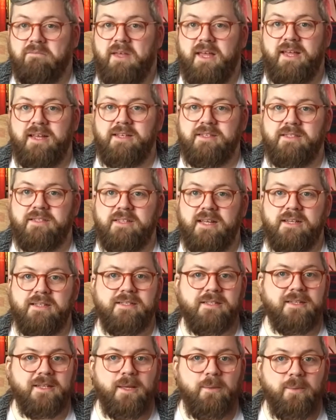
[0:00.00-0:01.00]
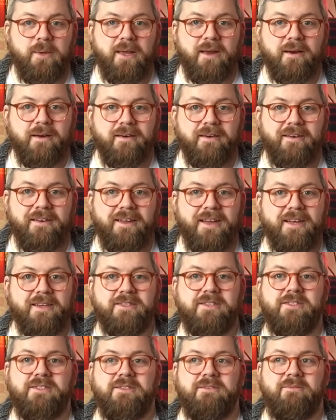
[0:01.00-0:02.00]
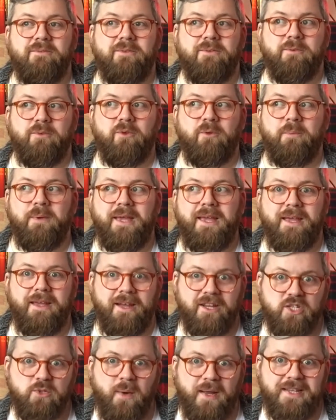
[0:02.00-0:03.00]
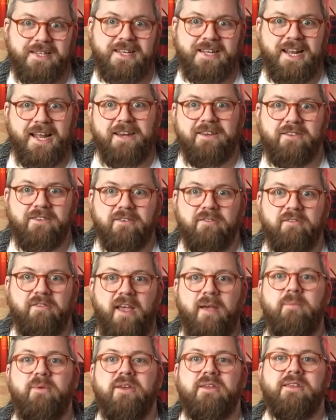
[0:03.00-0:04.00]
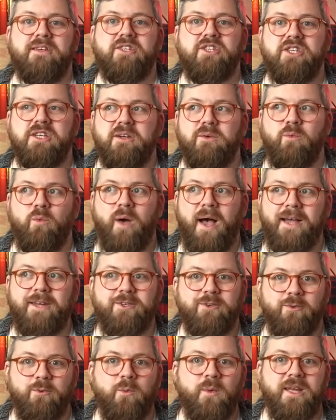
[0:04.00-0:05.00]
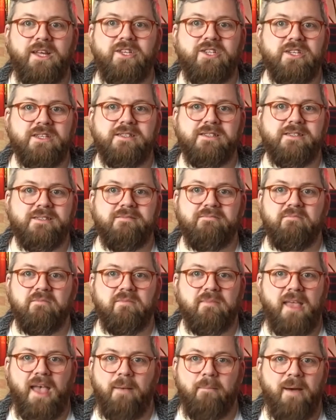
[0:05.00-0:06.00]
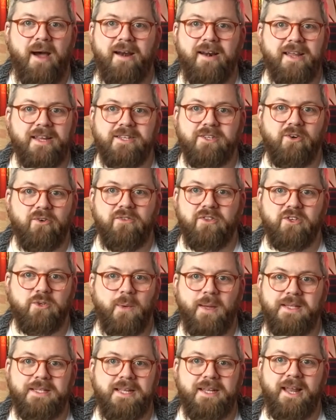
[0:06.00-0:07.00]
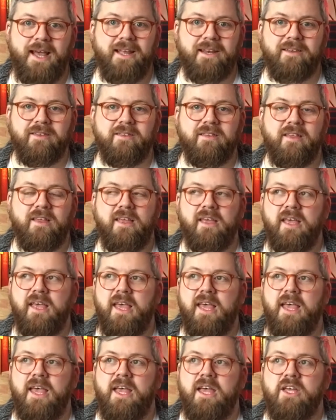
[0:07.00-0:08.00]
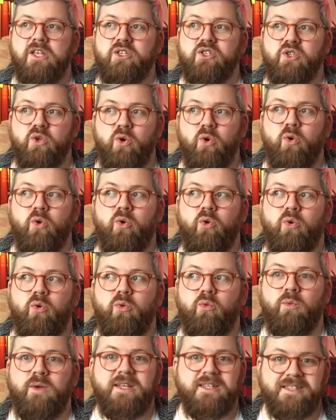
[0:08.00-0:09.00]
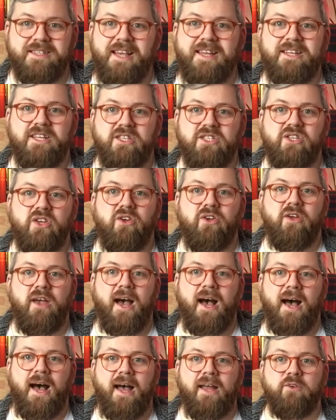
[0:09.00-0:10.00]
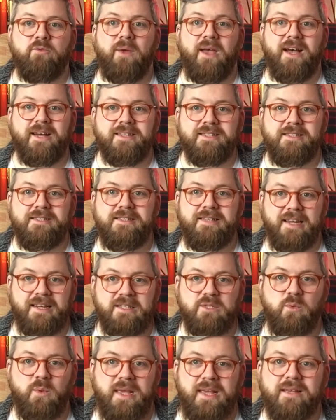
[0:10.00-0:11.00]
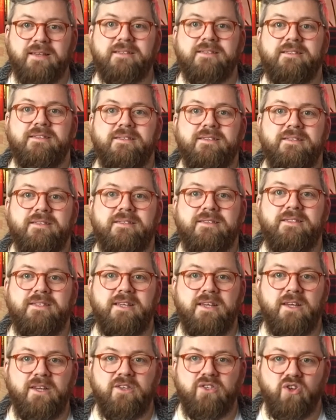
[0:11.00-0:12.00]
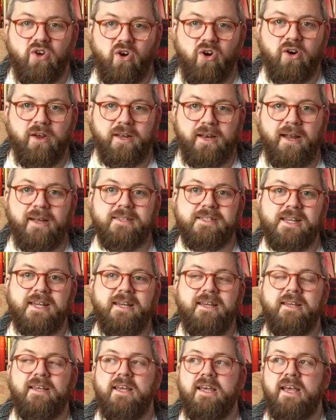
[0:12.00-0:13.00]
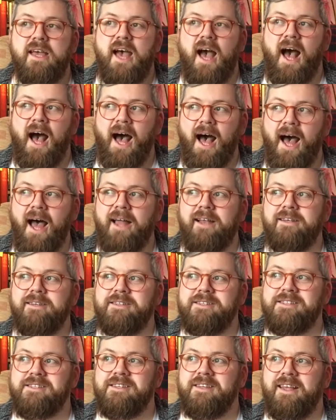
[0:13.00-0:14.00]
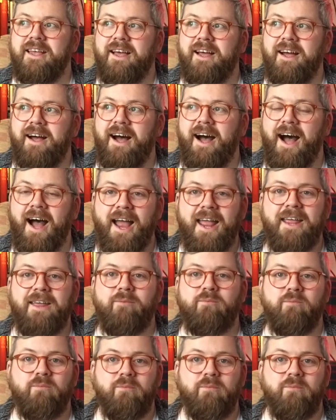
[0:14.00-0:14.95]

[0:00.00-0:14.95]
it's it's leap year. It's there'll be a 29th of February this year. Why don't we just get married on the 29th? So we decided to, and we had six weeks to to organise it and I